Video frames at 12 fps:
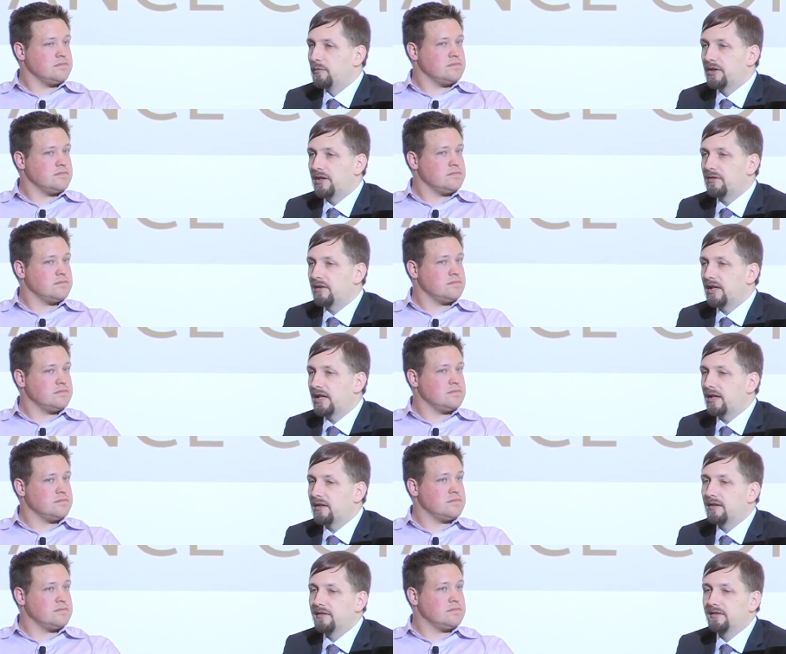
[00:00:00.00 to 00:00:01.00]

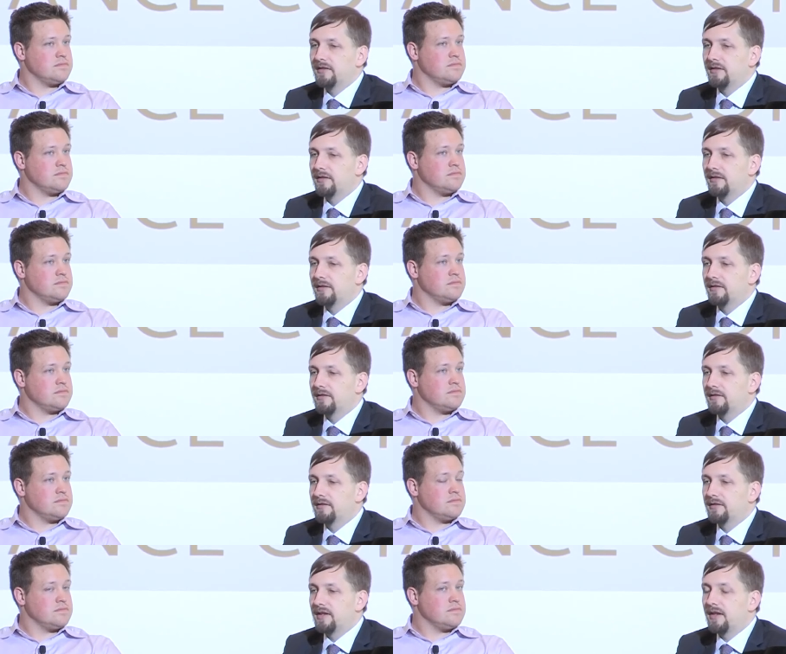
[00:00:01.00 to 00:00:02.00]
Speaker 1: potentially, the,
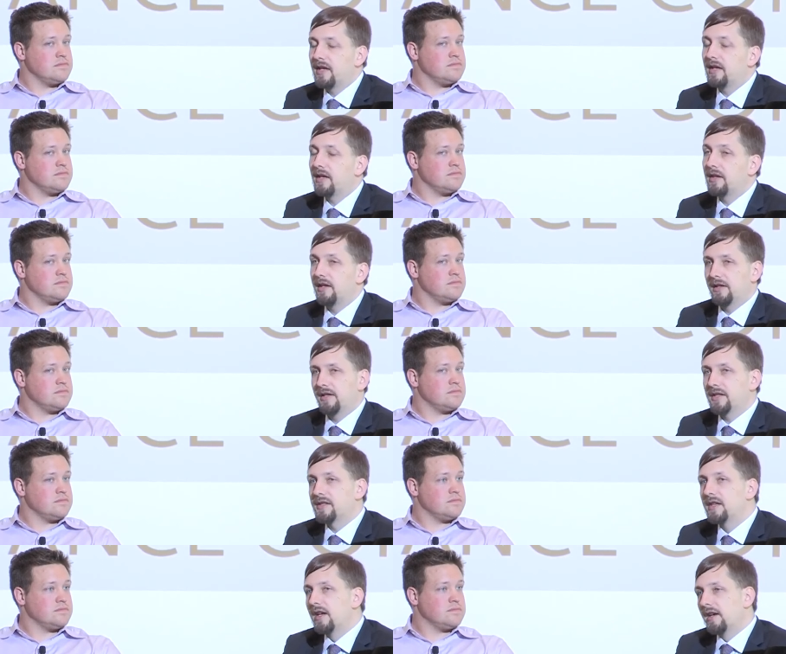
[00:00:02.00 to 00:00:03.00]
the the thinking there
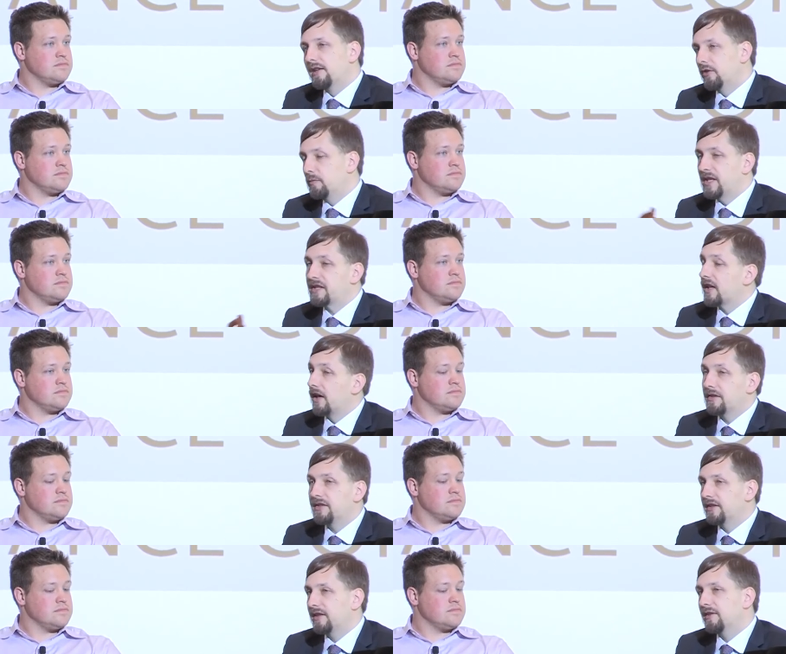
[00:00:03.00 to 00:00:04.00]
is there will be a
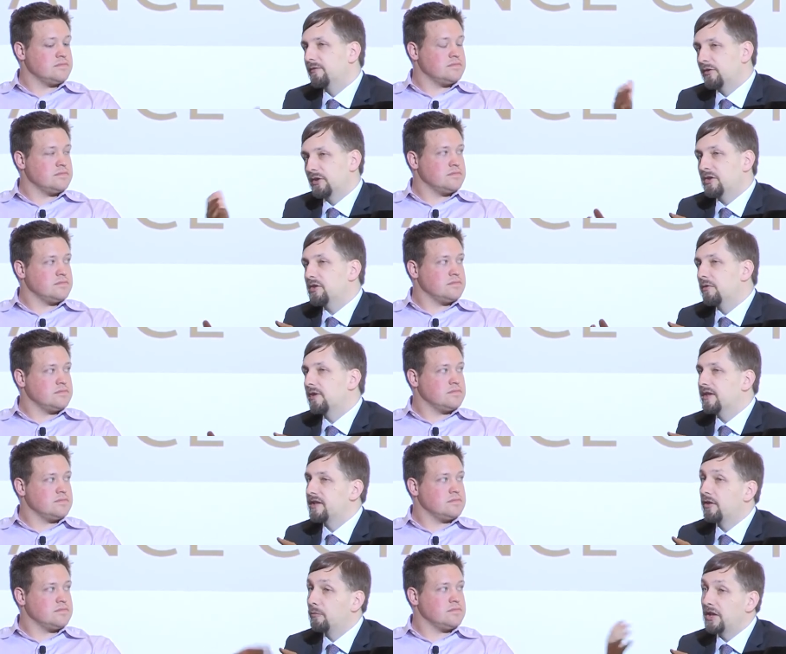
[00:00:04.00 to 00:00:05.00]
scarcity for these
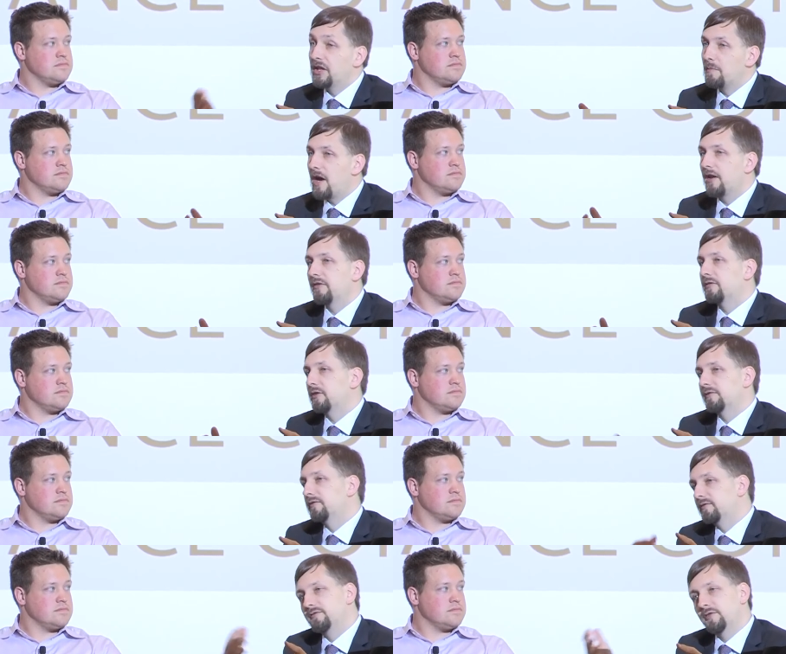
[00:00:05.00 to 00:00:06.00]
tokens, and there will be demand for
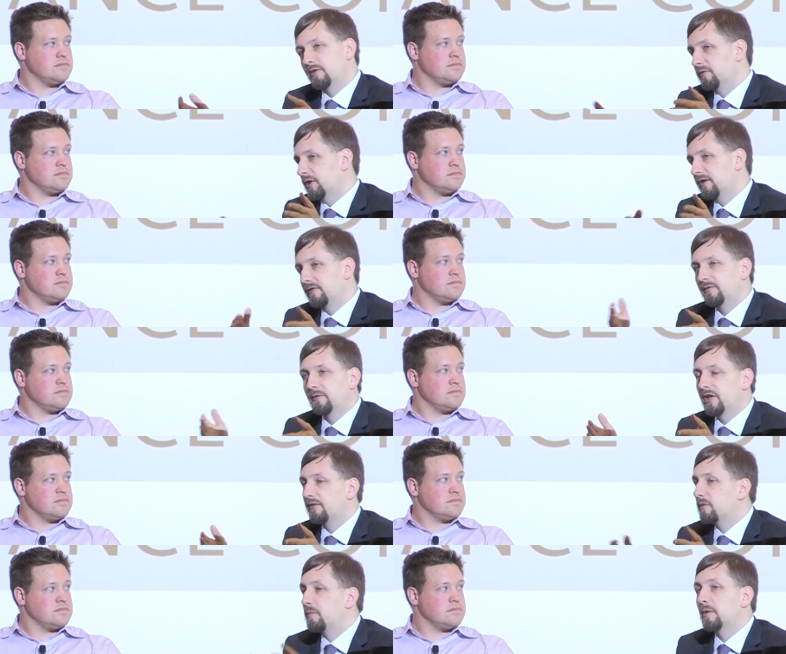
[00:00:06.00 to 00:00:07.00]
for whatever
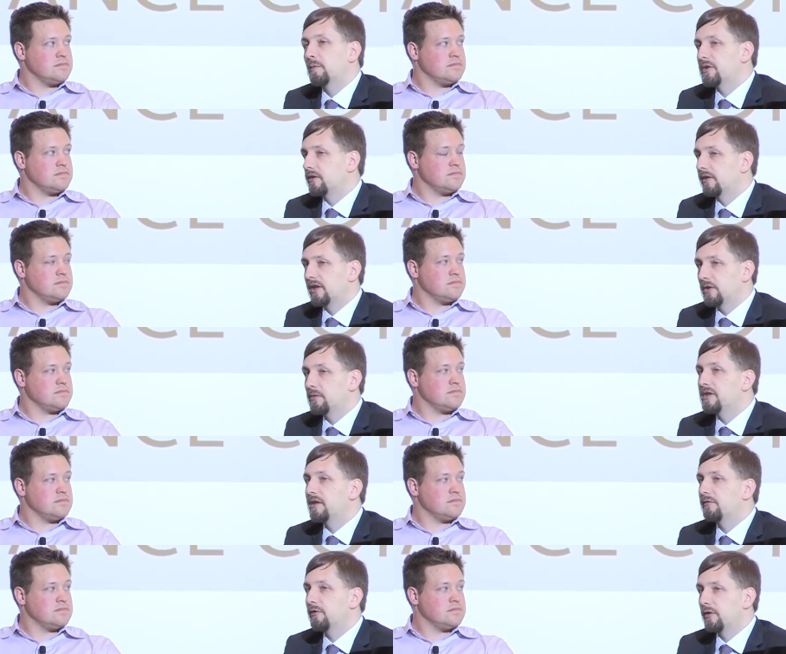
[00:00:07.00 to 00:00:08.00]
whatever purpose you're going to use
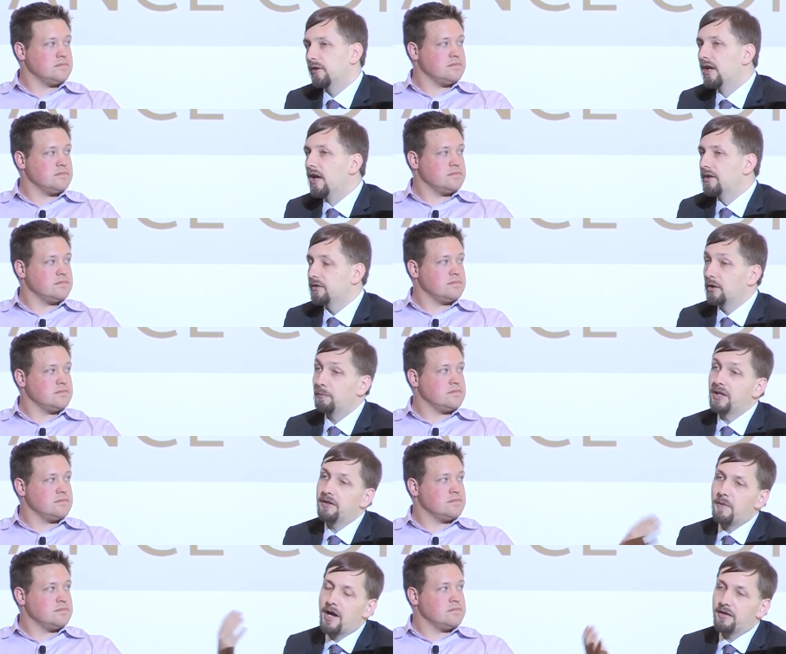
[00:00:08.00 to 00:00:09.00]
them for. So there'll be
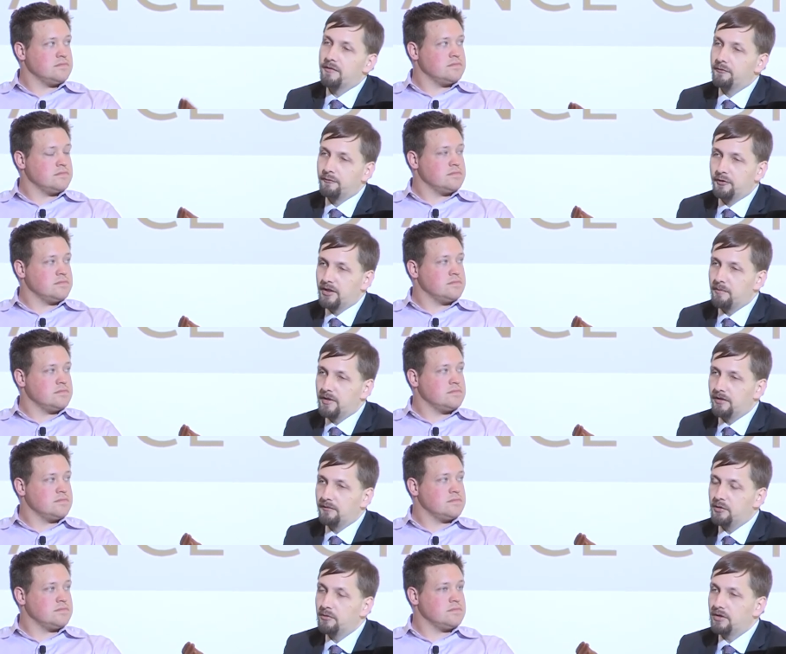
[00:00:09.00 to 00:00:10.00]
demand them for them in
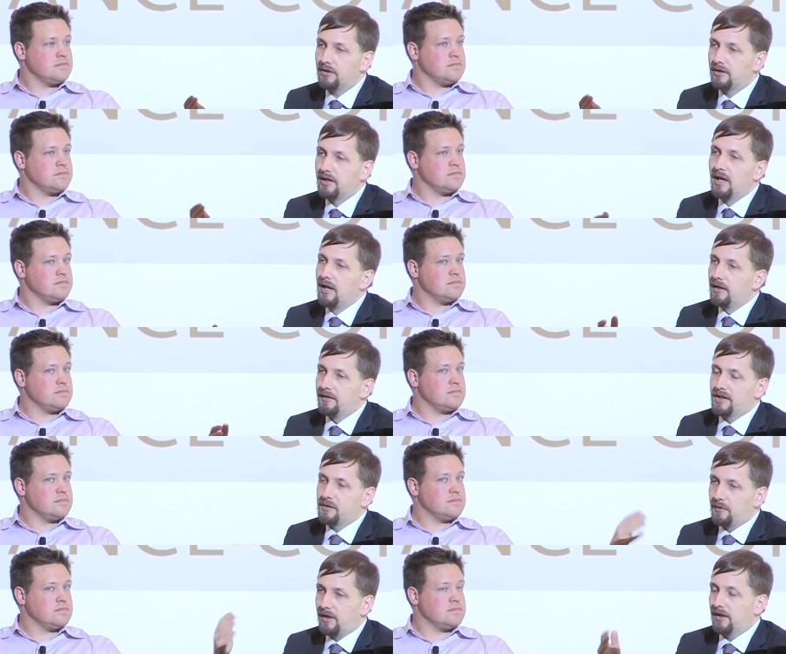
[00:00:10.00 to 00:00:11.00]
the future.
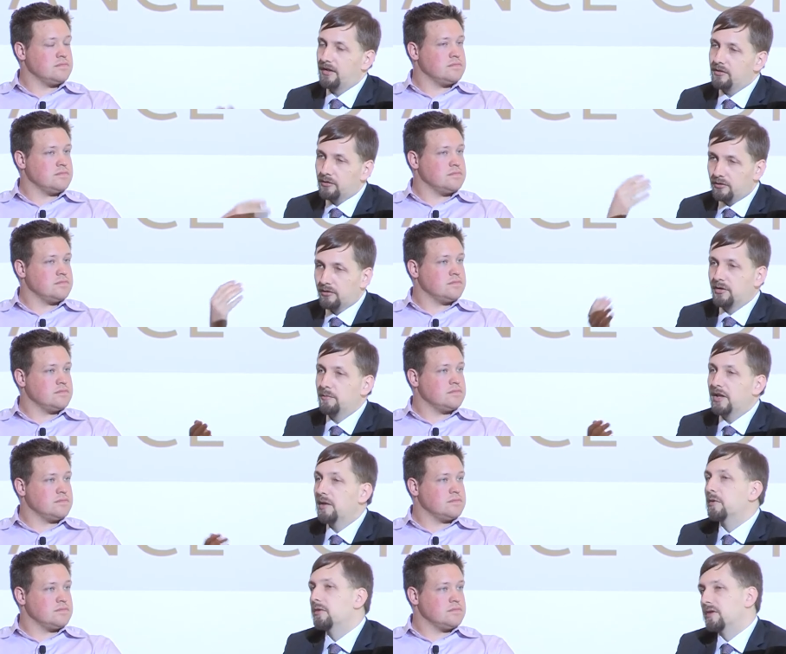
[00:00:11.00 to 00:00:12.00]
That's why you're going to be
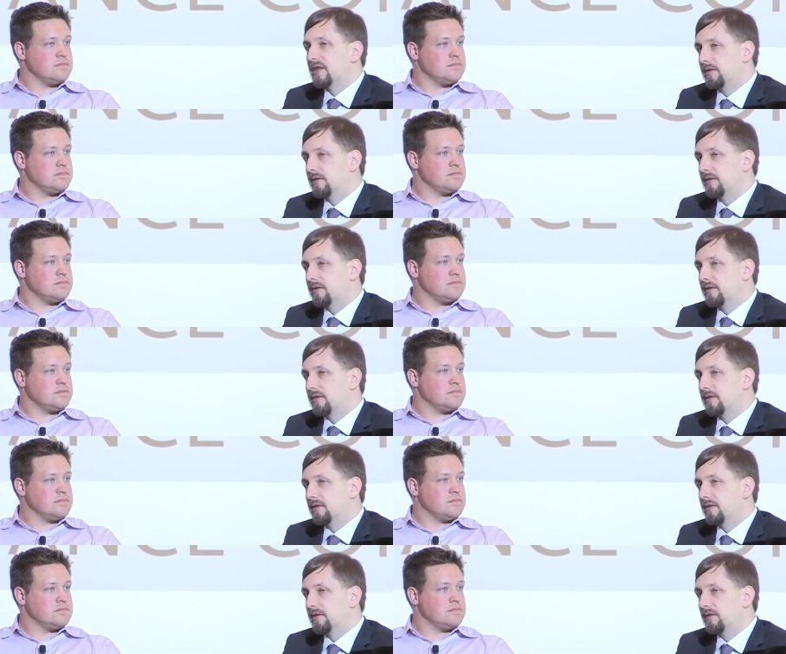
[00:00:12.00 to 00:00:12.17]
able to